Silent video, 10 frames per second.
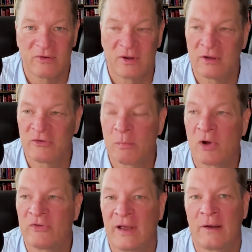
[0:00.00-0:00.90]
of
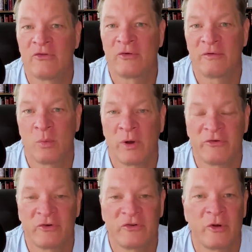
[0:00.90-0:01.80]
small towns over on the
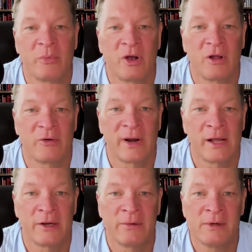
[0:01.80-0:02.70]
western slope of
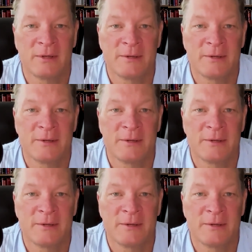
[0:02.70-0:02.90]
Colorado.